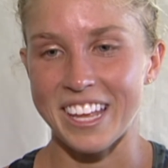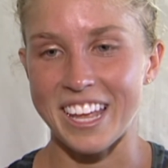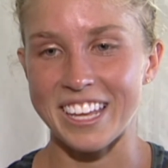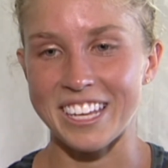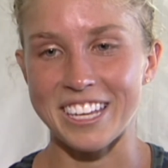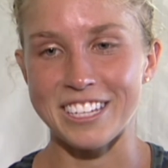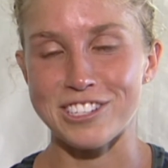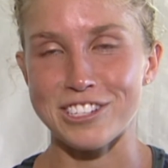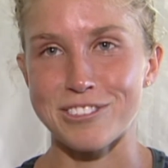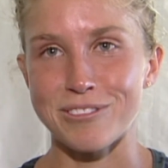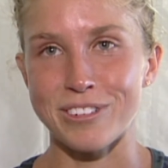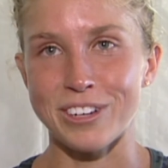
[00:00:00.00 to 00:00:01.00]
it's
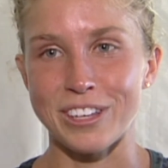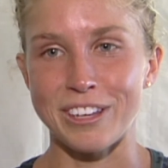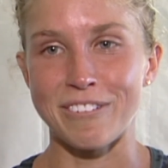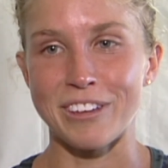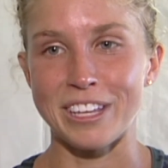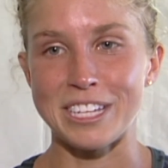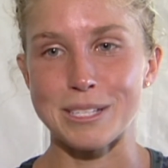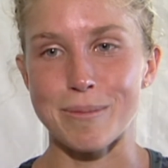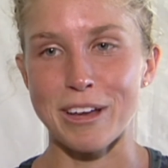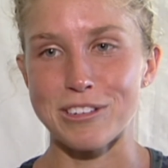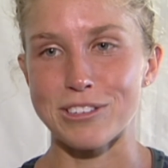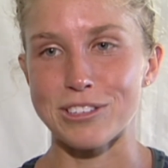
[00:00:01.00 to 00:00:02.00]
just really, really
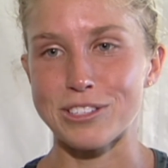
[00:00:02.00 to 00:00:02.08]
special.